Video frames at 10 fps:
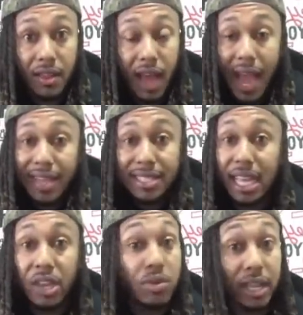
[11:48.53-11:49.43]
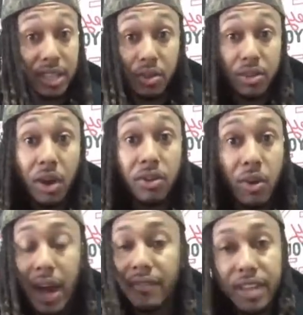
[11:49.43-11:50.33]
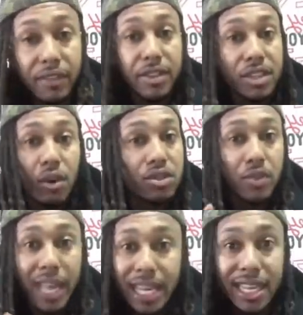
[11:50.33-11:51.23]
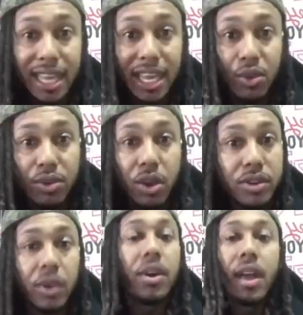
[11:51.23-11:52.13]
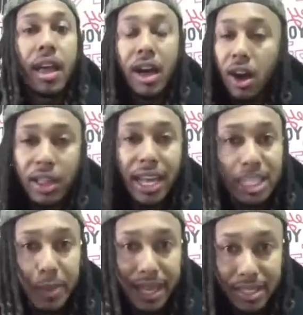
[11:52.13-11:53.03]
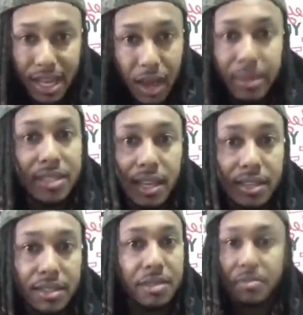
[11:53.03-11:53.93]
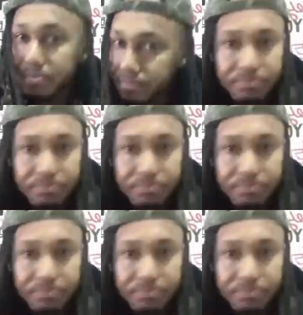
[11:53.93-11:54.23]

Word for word: I ain't telling you nothing you don't know. I've never told you anything you don't know. All I speak is common sense.